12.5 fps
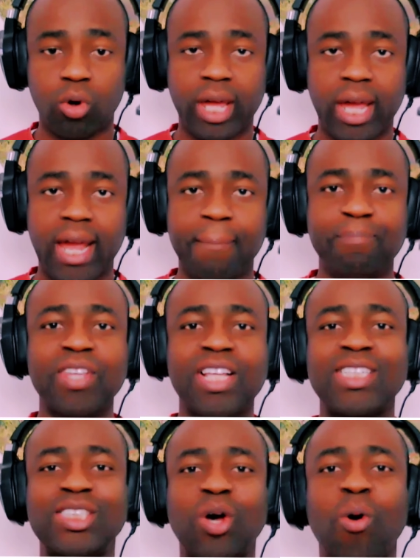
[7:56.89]
Okay,
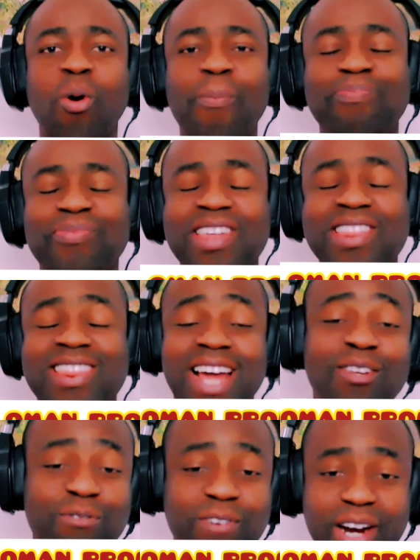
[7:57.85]
so
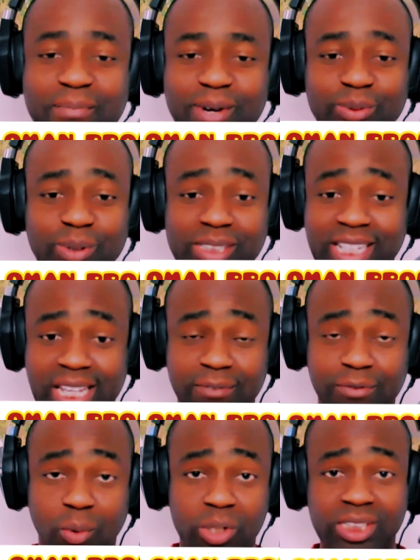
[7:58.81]
thank you very much once again for